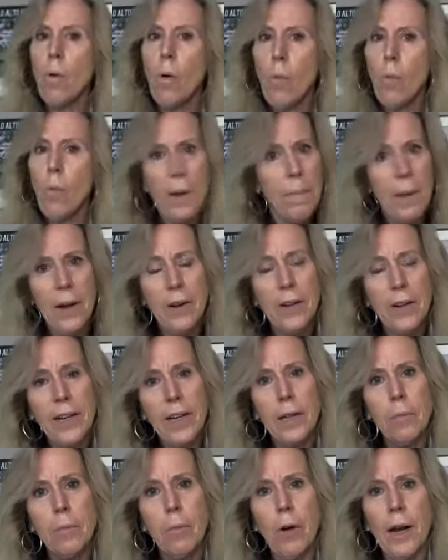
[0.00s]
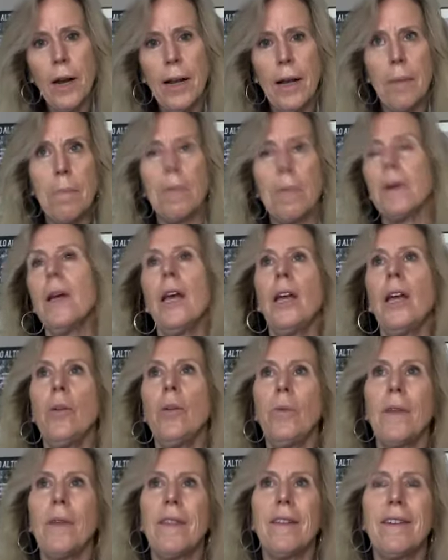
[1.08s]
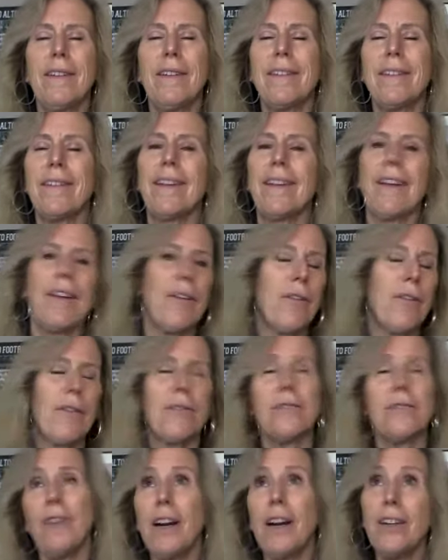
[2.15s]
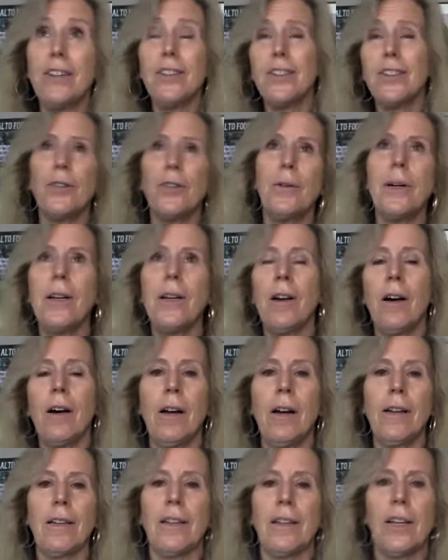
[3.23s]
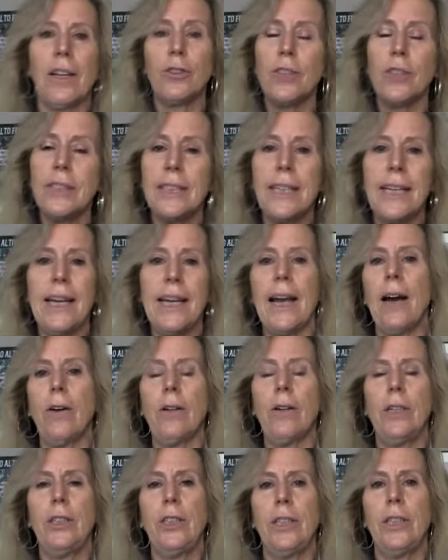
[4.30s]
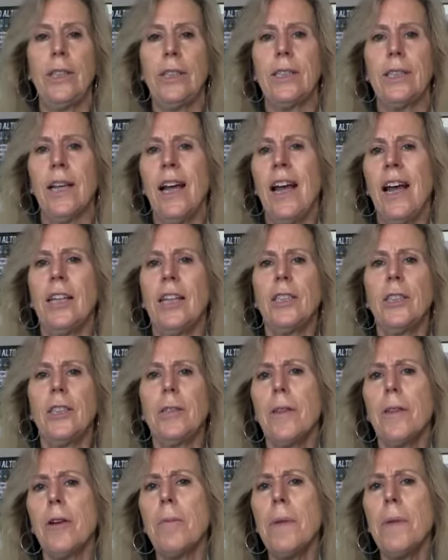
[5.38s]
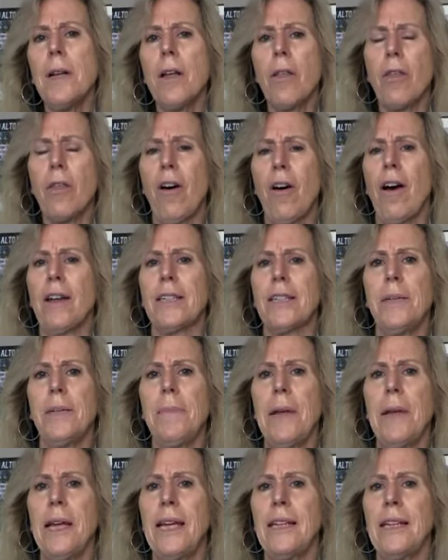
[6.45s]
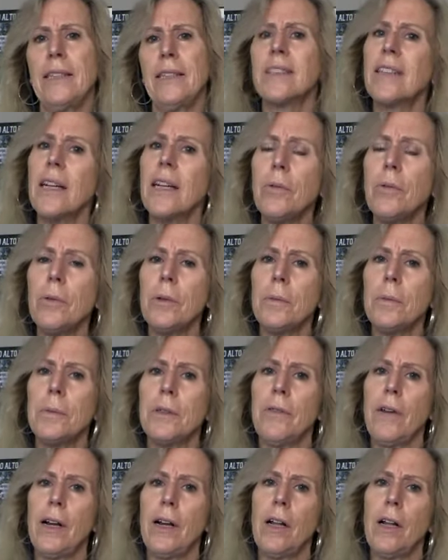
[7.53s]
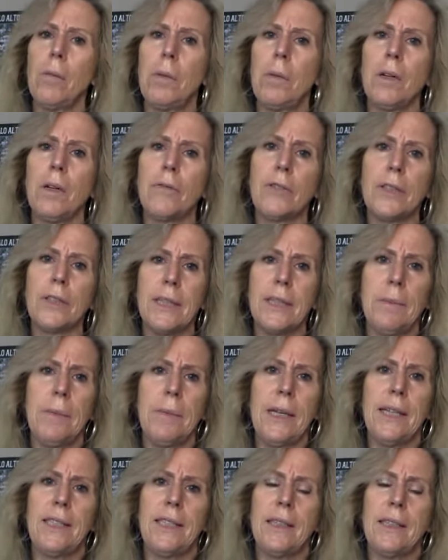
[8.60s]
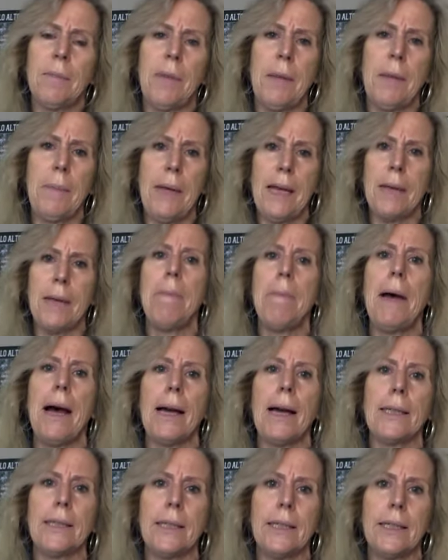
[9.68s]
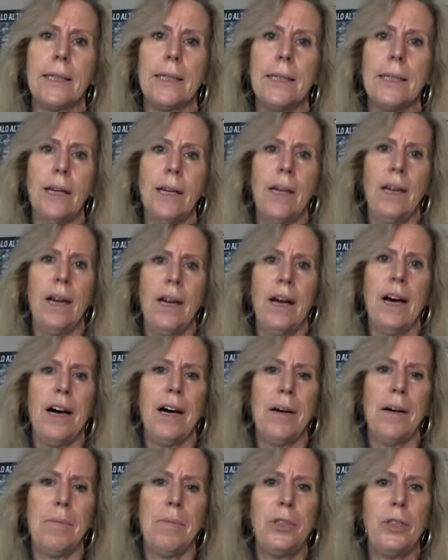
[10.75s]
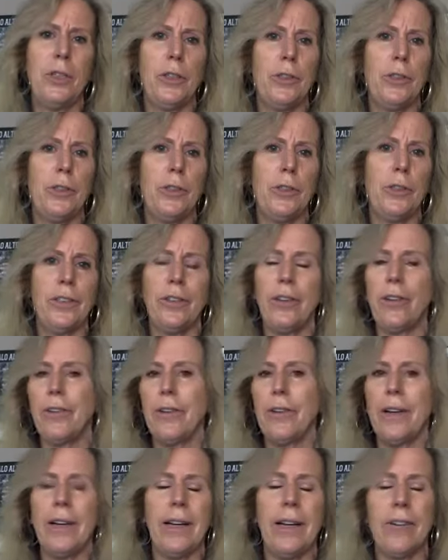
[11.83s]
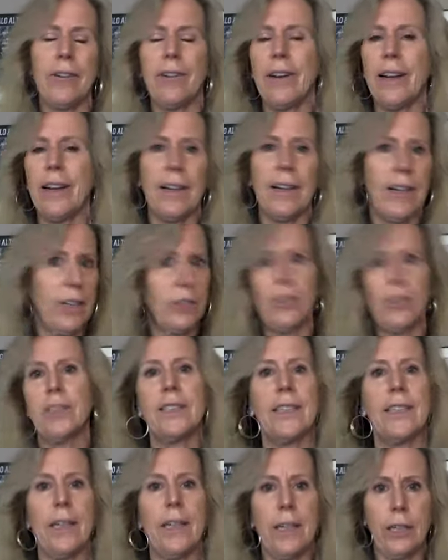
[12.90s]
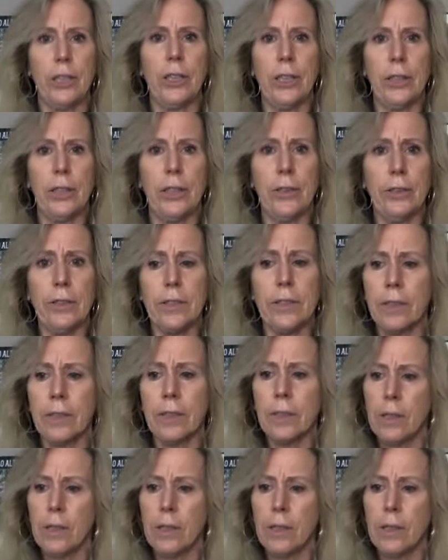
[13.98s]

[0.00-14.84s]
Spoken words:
One parent had brought up, with there's fires going on, electricity outages. Has there been a thought to making study rooms available for some kids that might be impacted due to, internet electricity issues?